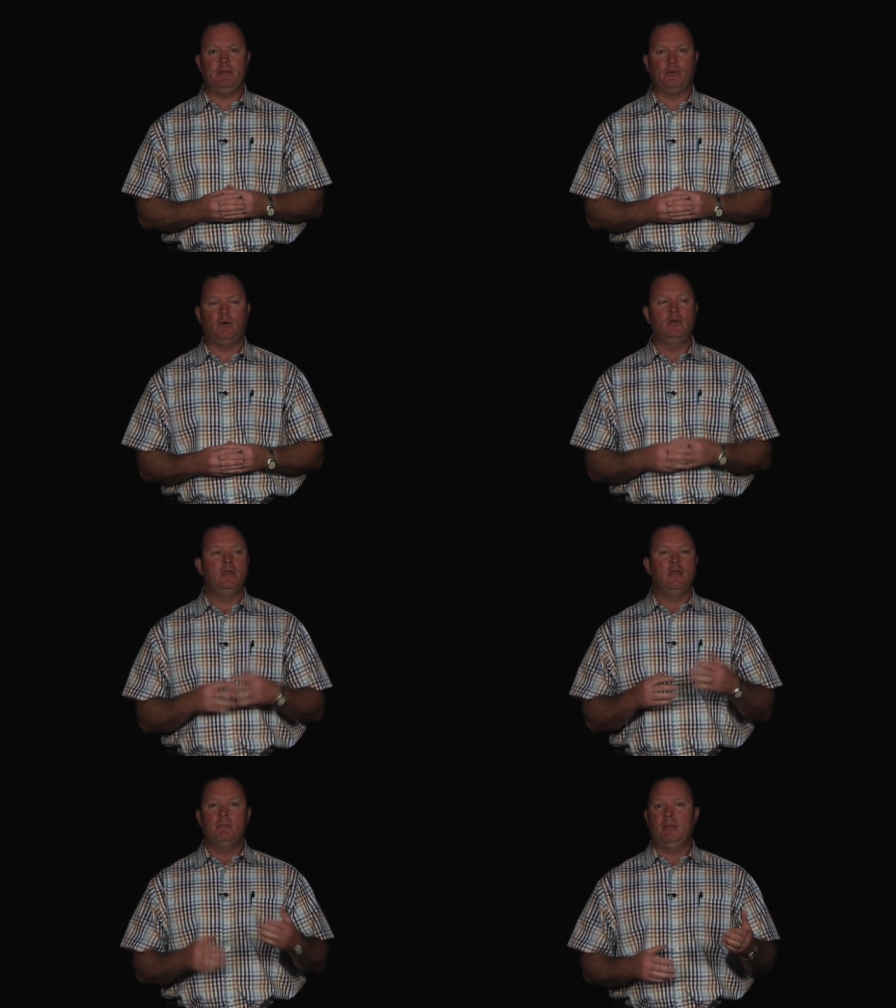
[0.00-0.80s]
people,
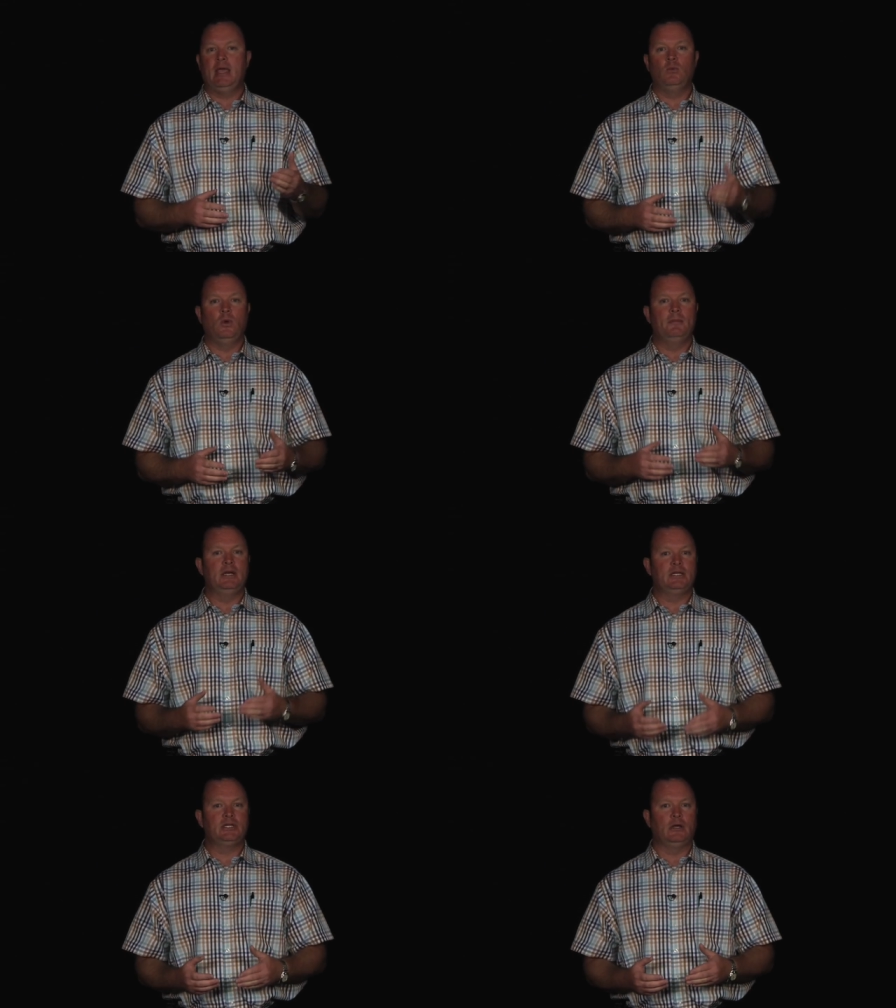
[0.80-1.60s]
men,
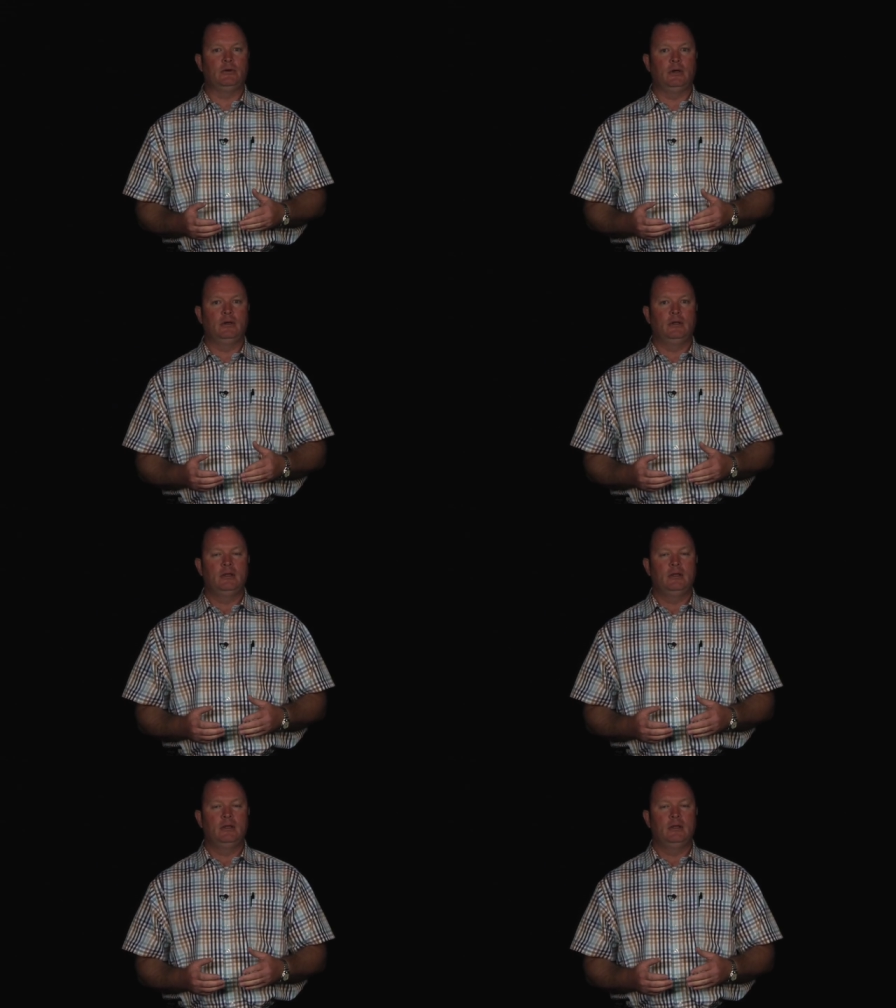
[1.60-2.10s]
women, and children.